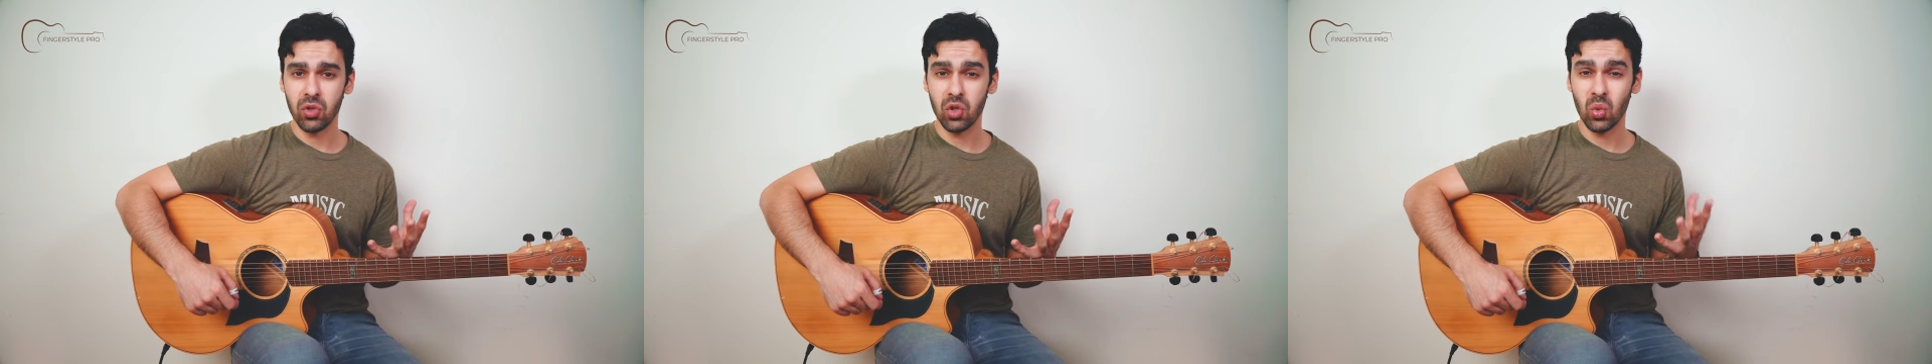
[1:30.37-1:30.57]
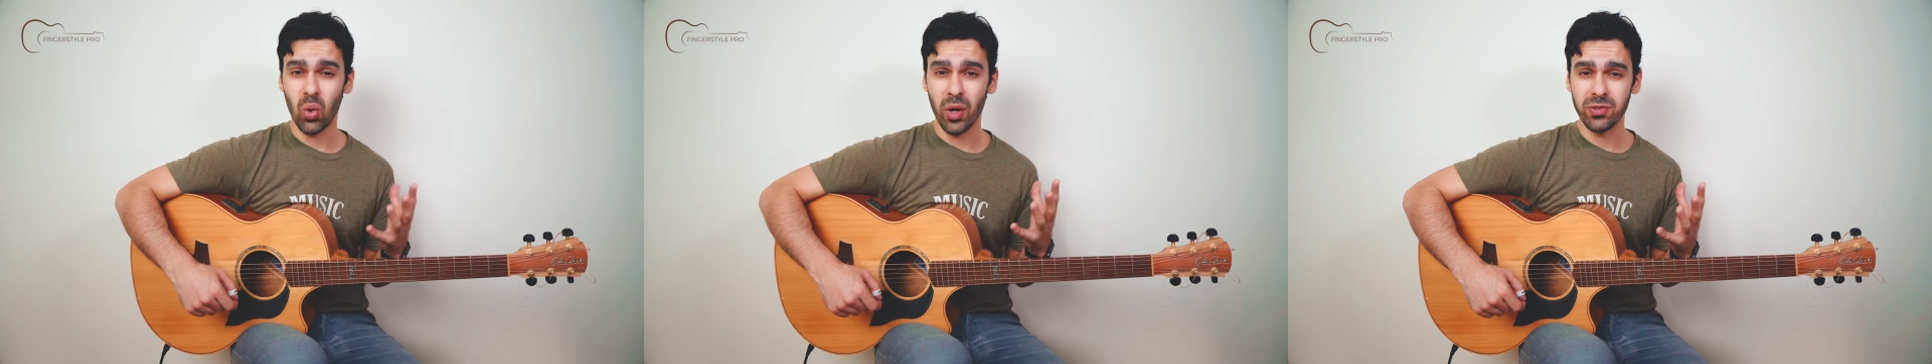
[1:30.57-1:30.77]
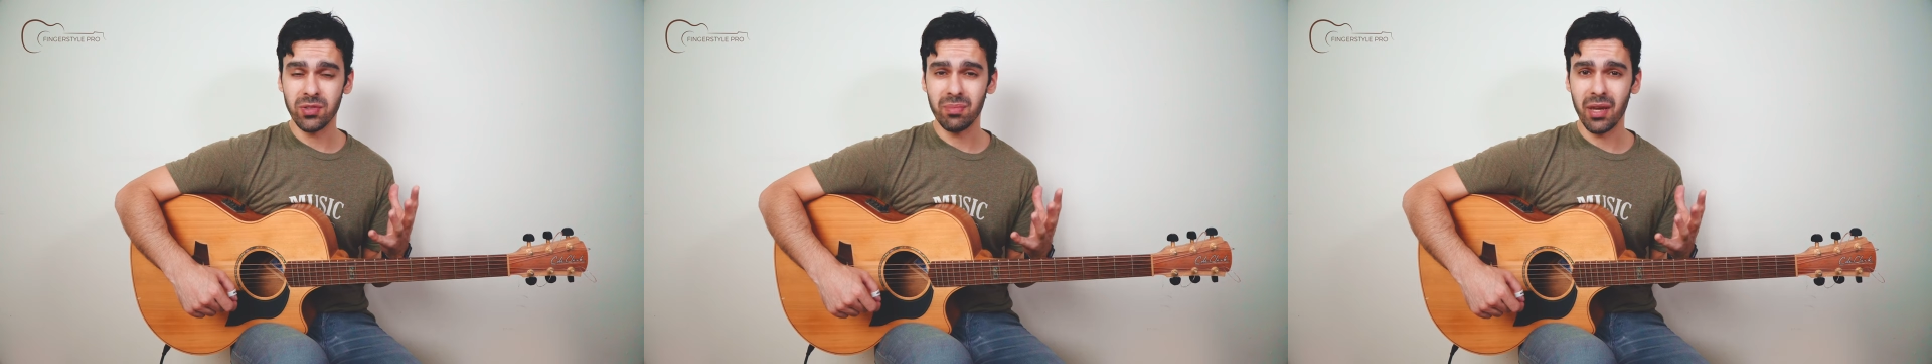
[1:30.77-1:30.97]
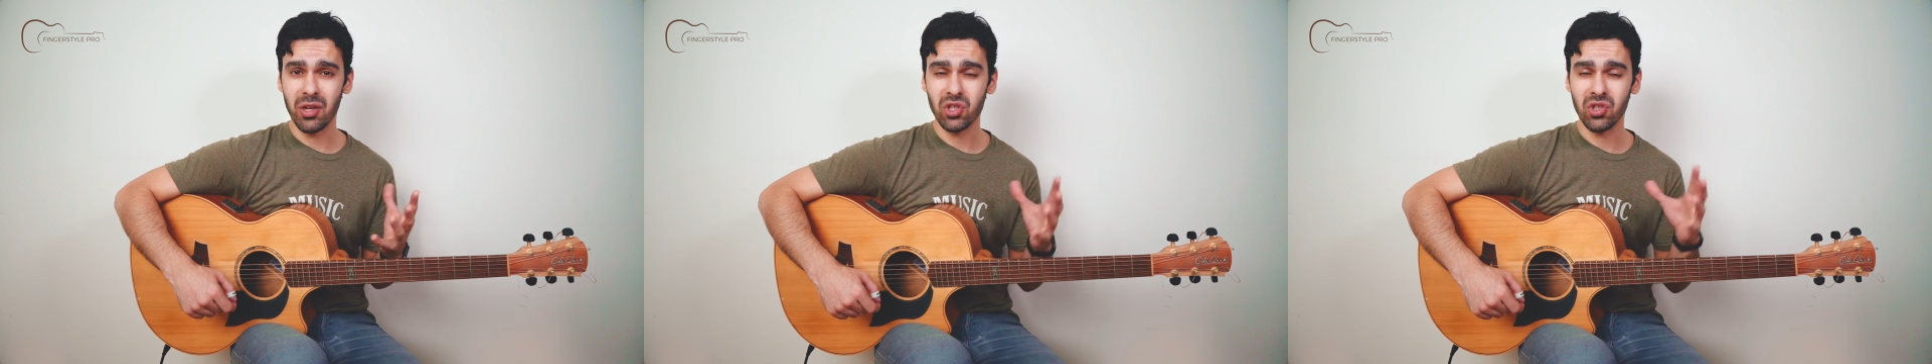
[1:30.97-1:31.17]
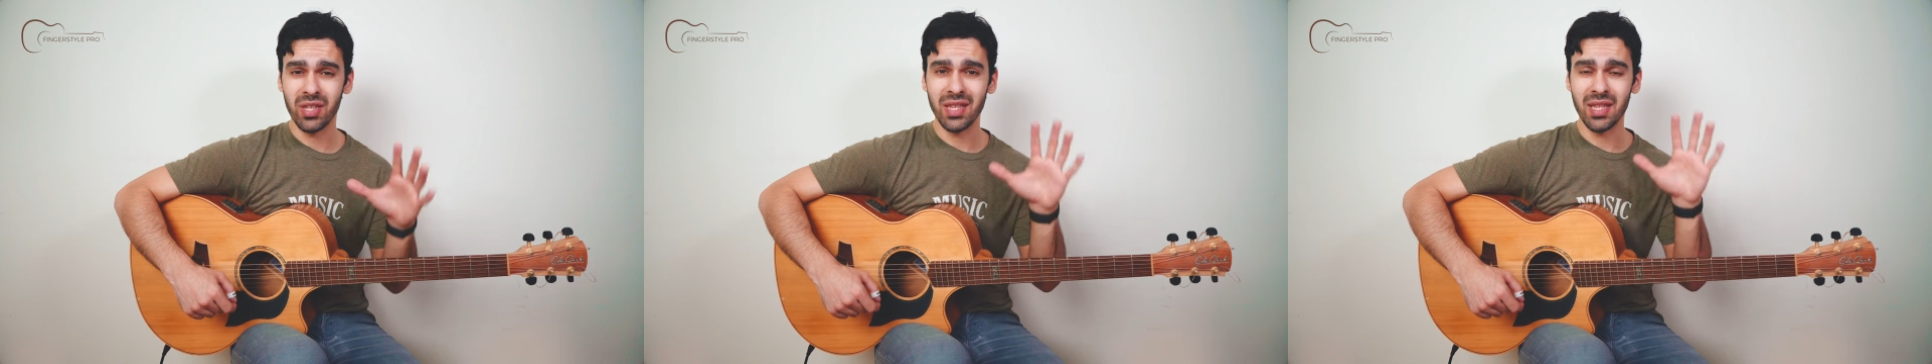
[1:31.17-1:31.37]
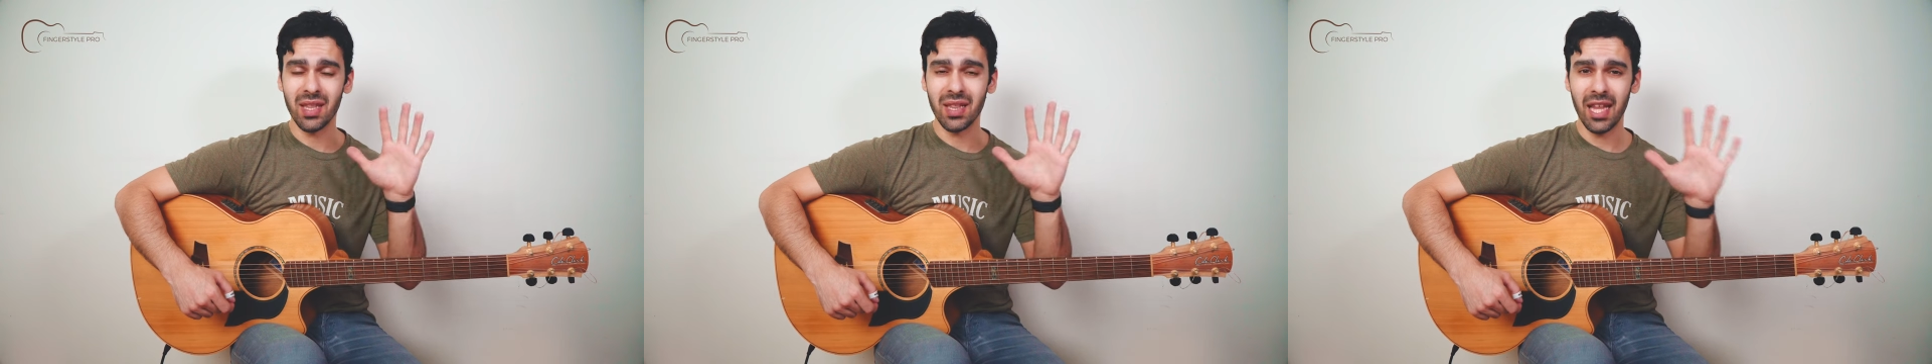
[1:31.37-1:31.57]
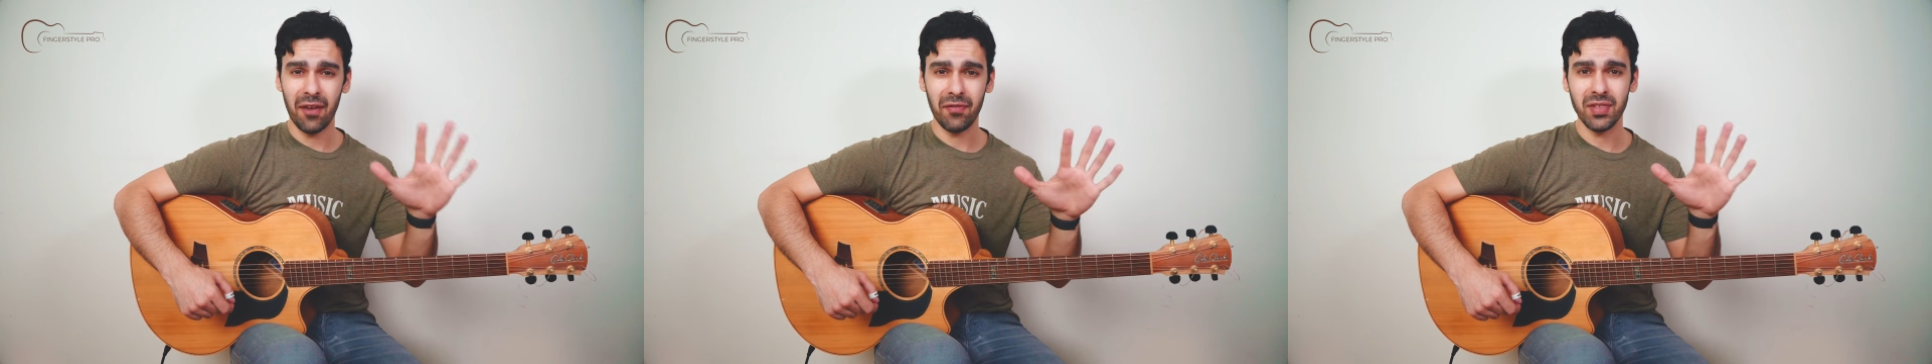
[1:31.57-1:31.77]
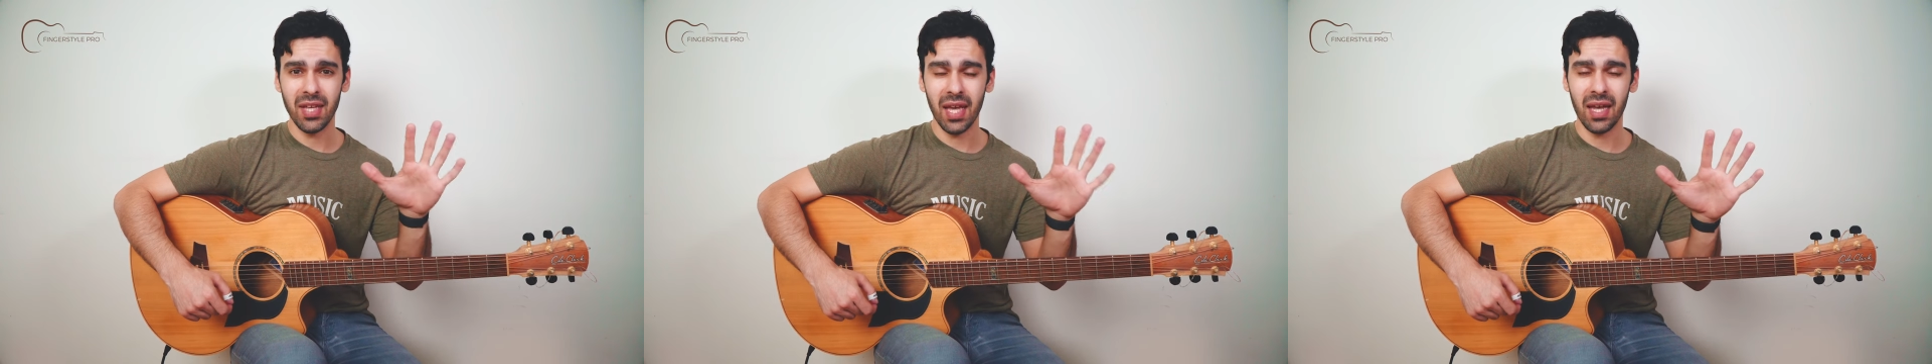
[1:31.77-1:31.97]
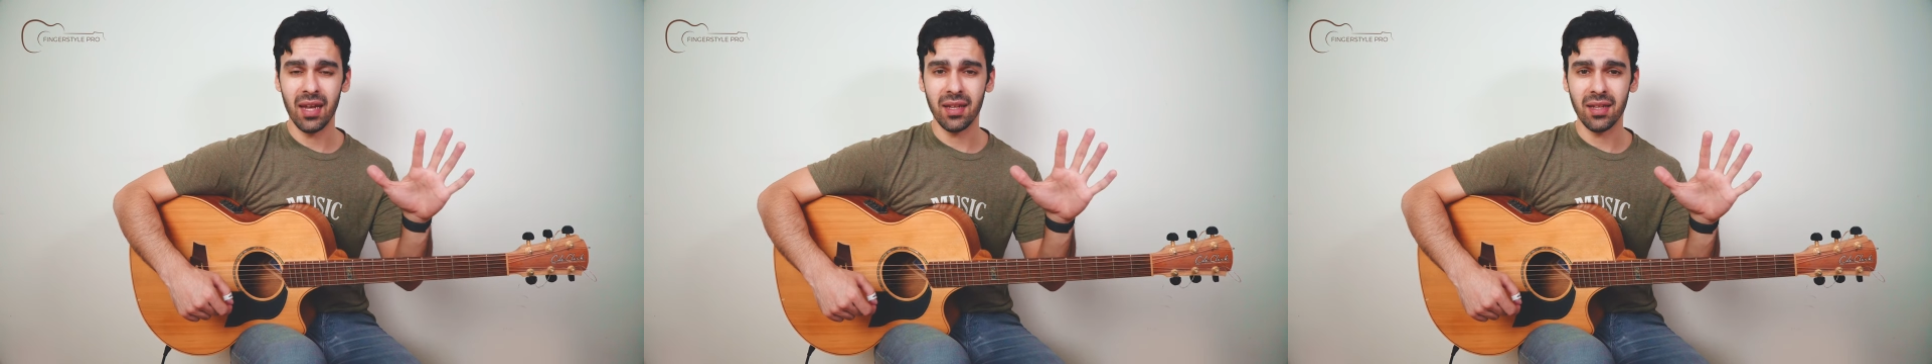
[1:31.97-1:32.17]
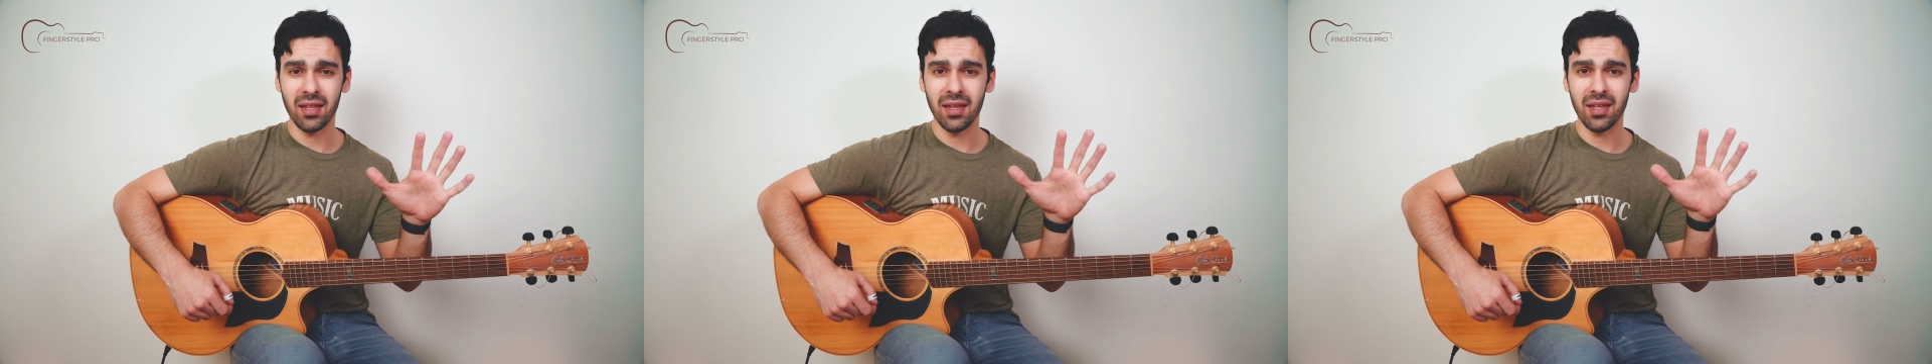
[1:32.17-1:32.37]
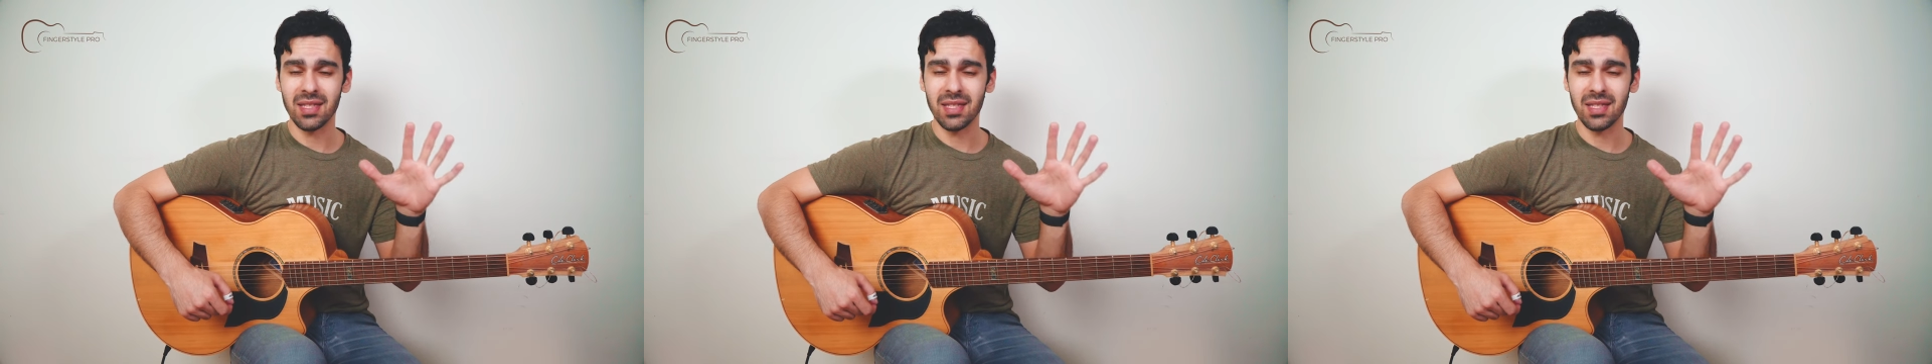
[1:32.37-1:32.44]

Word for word: you want to make sure that the left hand